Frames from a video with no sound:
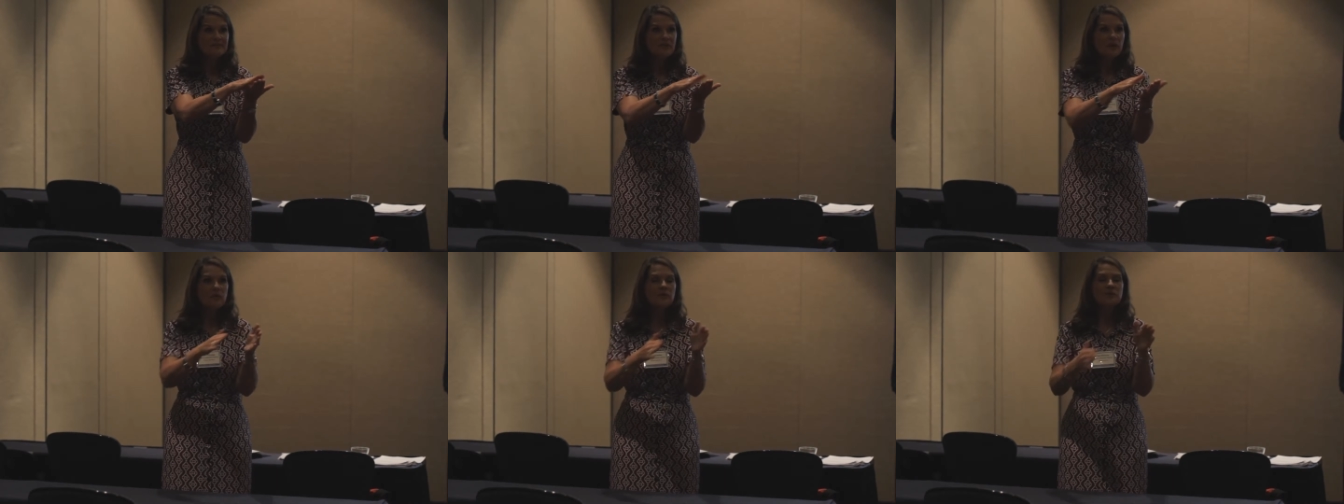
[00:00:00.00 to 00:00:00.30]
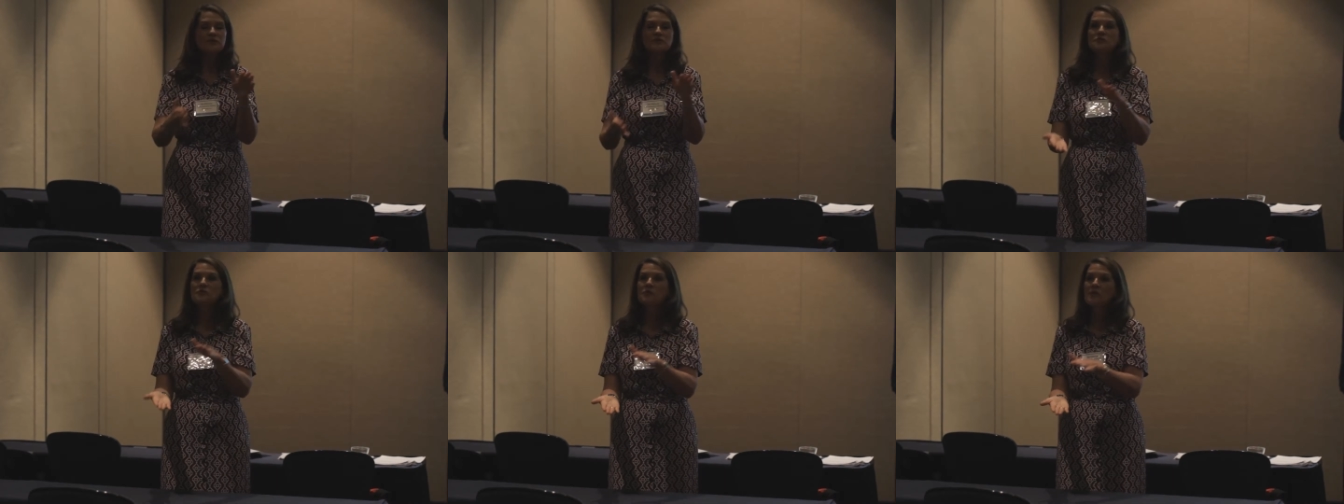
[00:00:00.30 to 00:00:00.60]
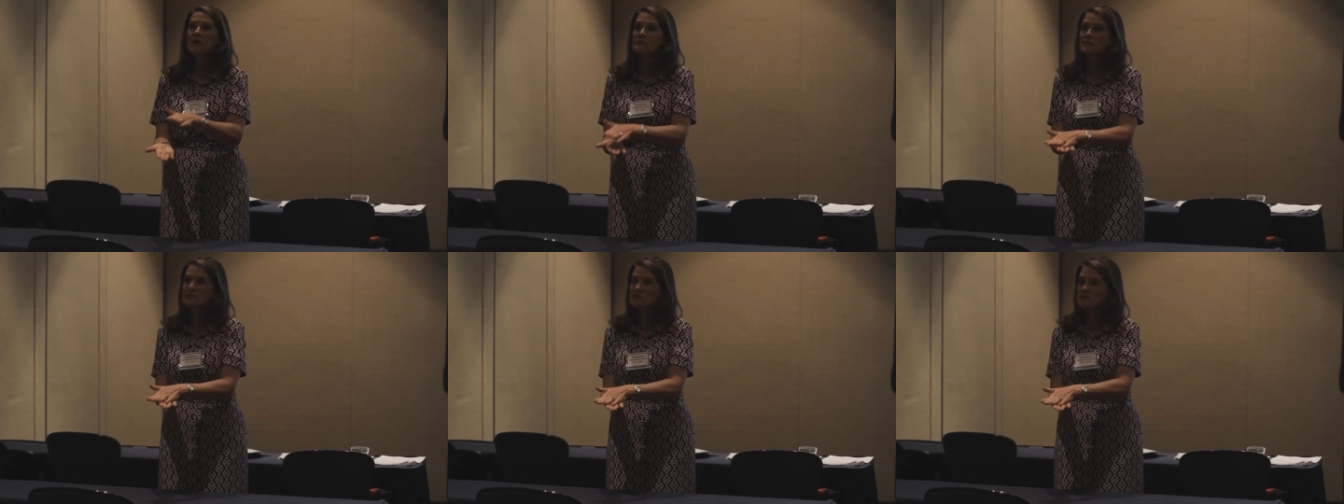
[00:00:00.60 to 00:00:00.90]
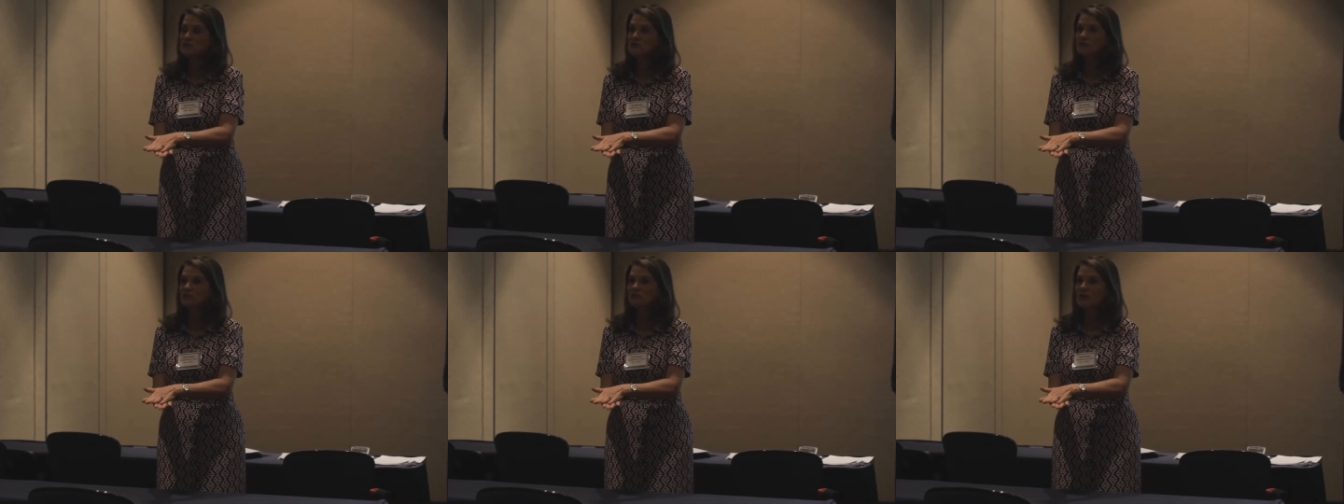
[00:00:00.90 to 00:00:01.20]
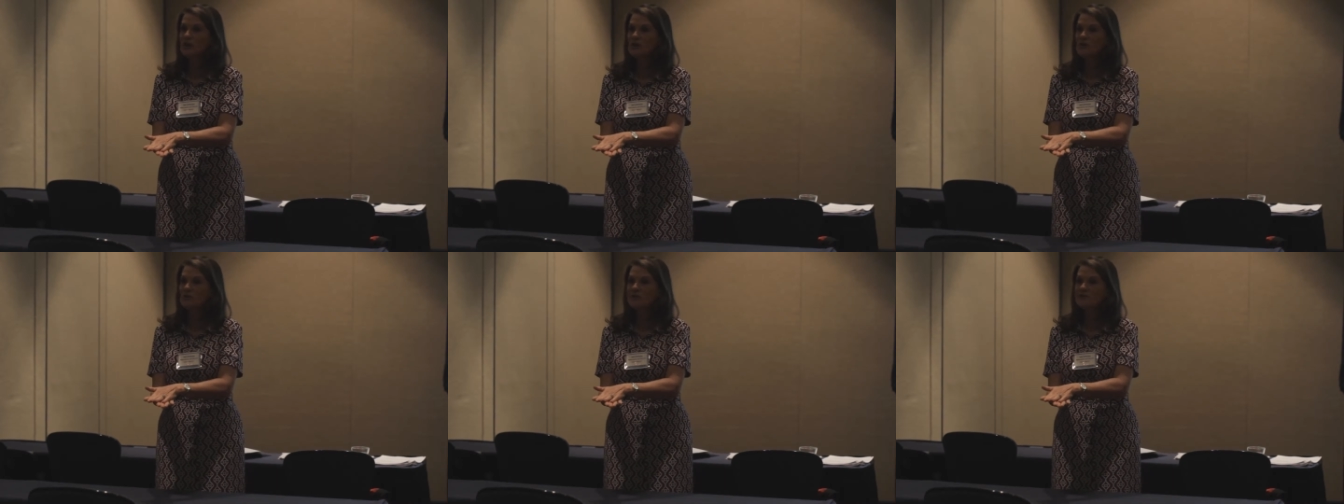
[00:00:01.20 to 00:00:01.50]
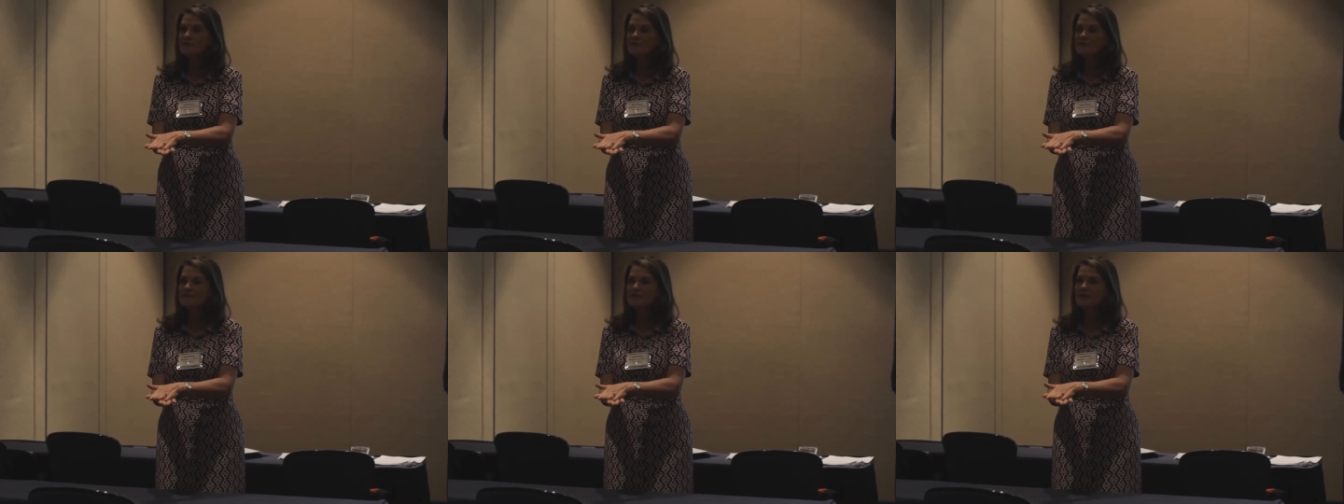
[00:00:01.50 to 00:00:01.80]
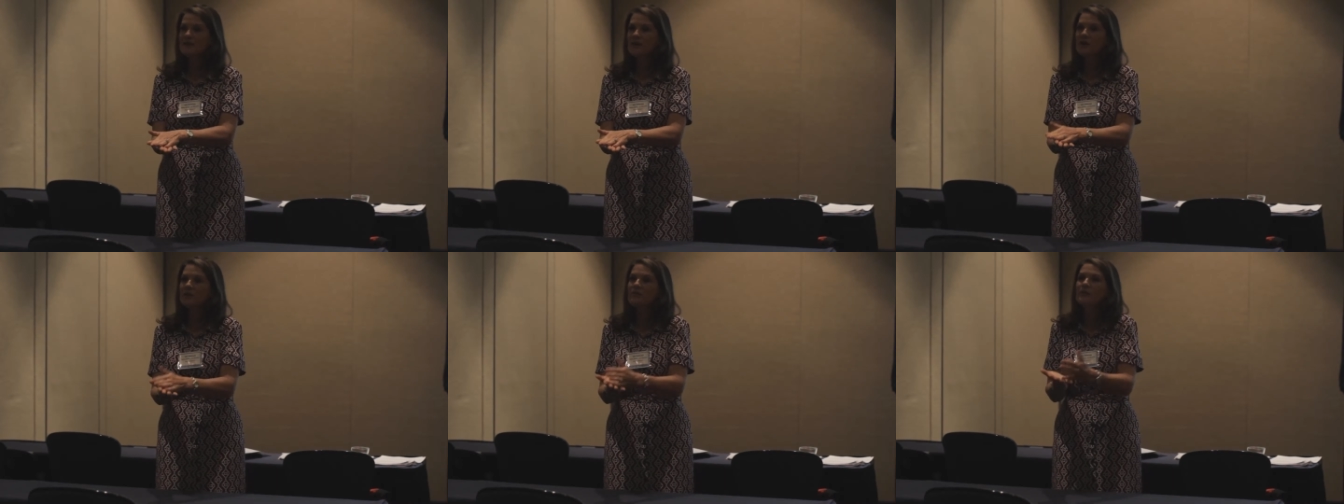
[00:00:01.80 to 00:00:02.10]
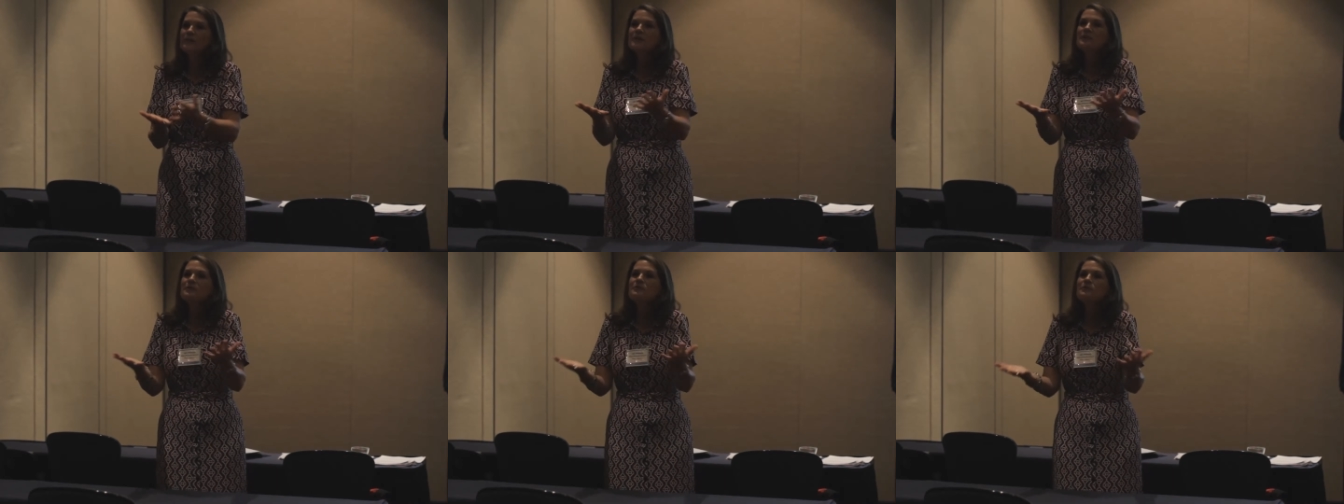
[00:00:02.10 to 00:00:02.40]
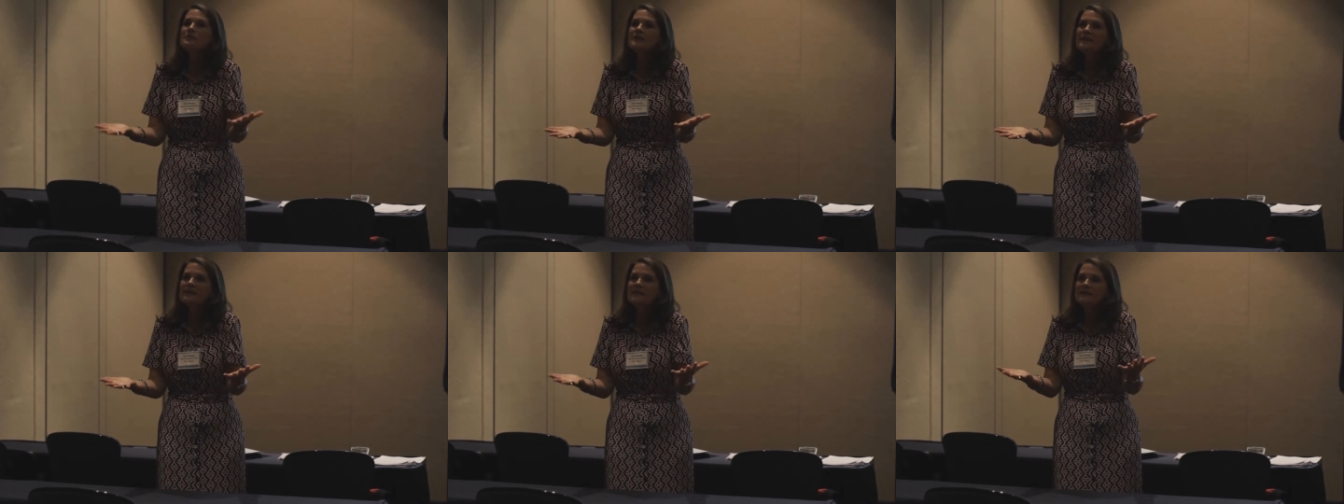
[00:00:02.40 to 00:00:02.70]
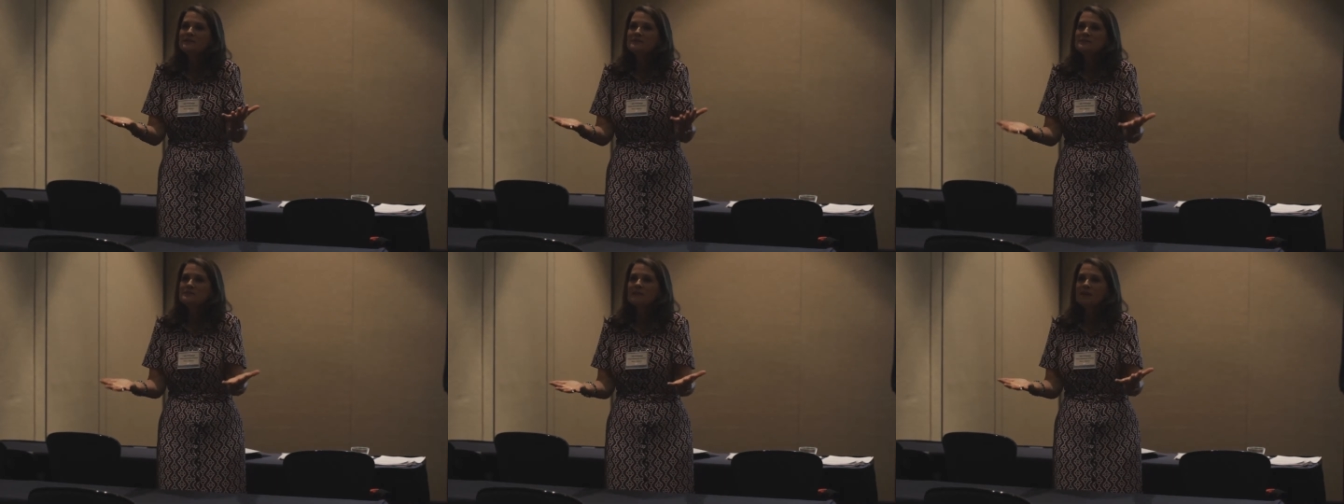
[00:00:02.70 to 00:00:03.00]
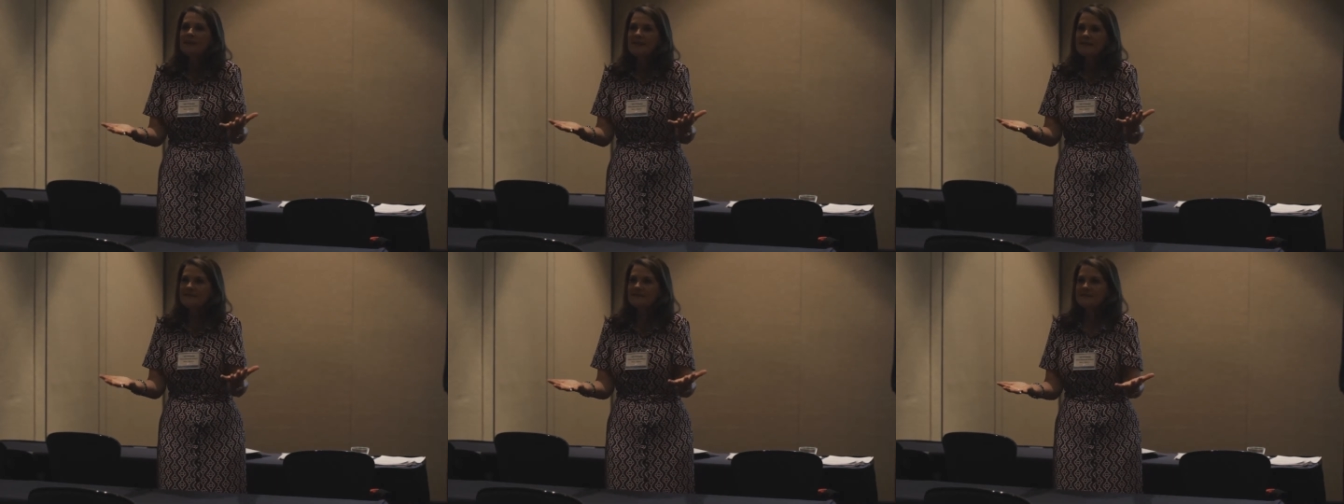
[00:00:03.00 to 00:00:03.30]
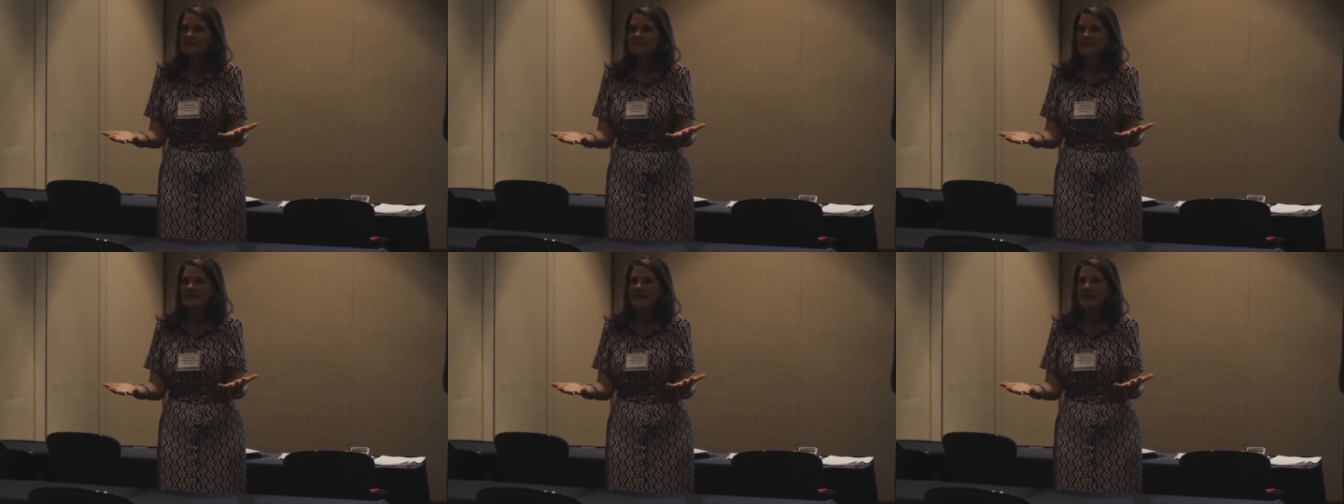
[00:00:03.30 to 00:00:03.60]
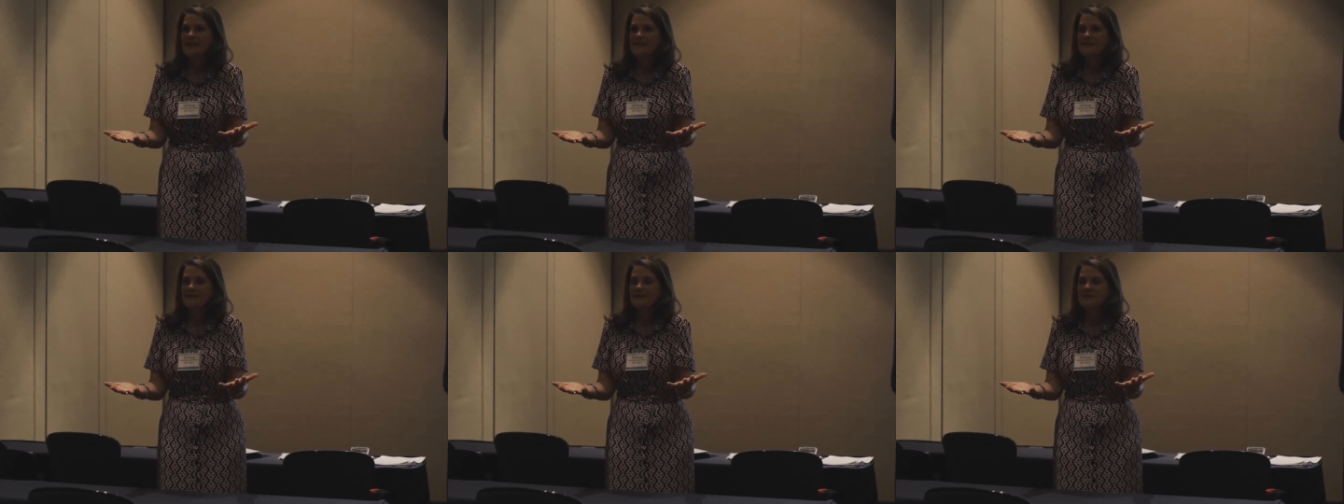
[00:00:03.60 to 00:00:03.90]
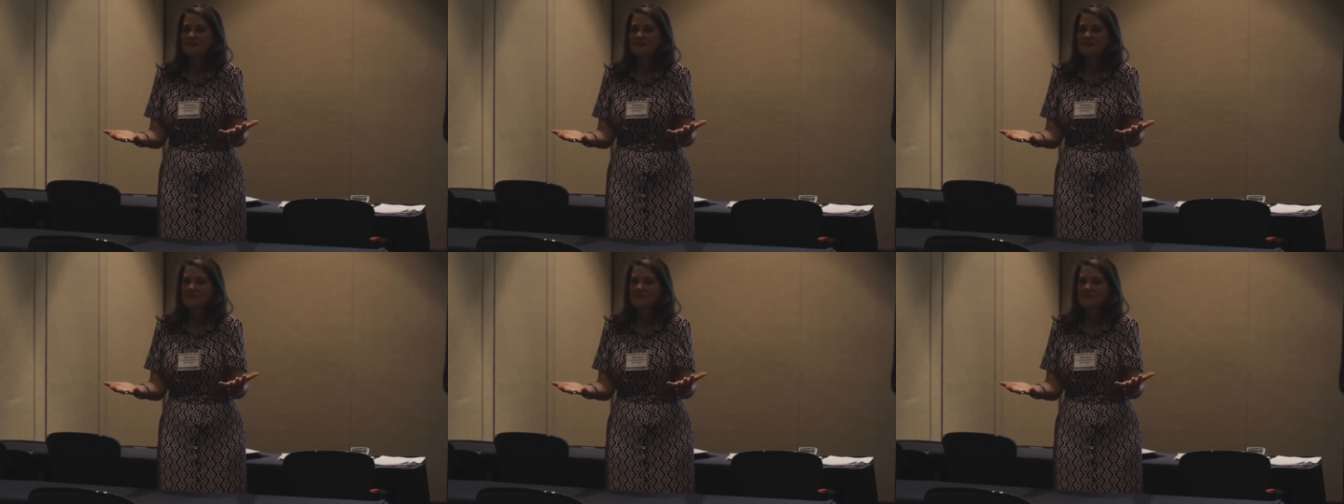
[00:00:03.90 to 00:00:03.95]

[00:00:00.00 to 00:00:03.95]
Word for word: Which one was your lowest? What do you think explains that?